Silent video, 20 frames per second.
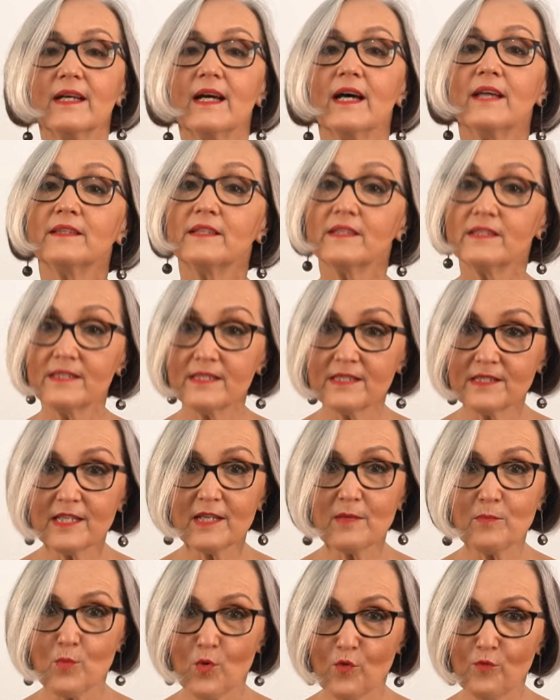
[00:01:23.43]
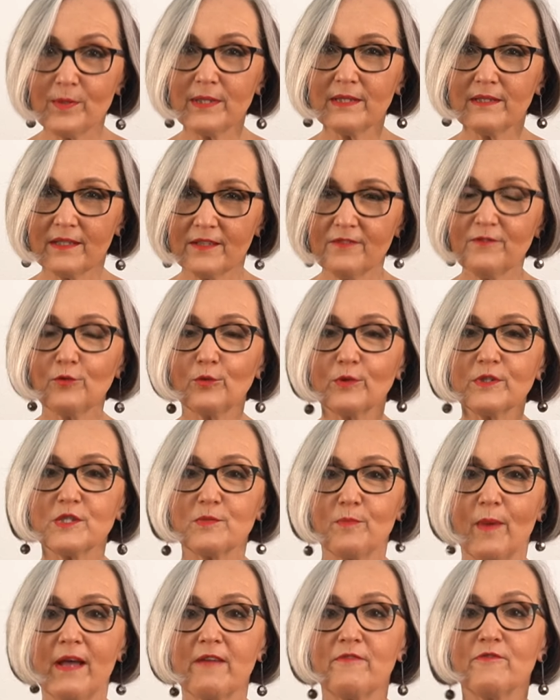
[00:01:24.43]
an artistic movement influenced
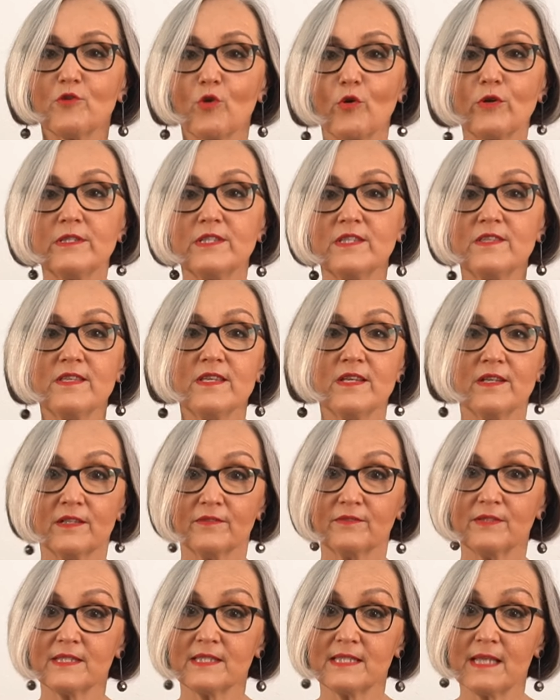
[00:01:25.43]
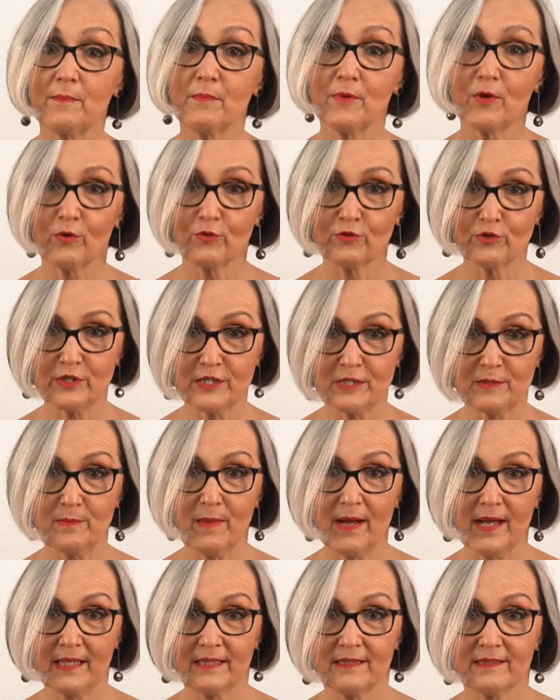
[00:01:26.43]
by Freud's theory of the subconscious
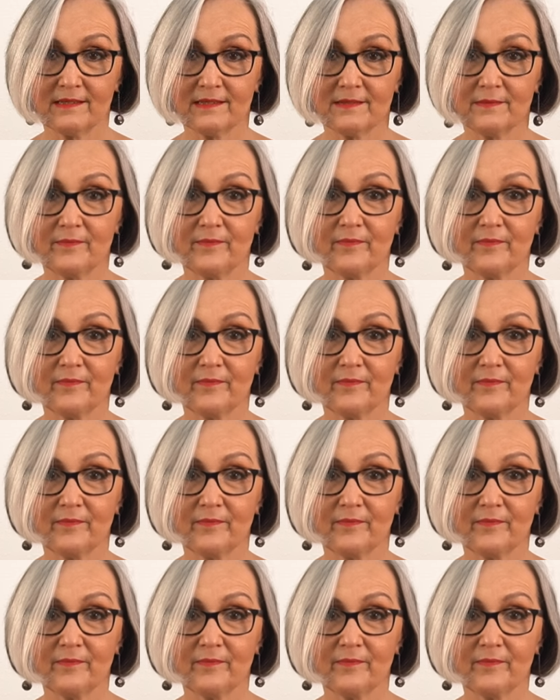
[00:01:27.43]
mind.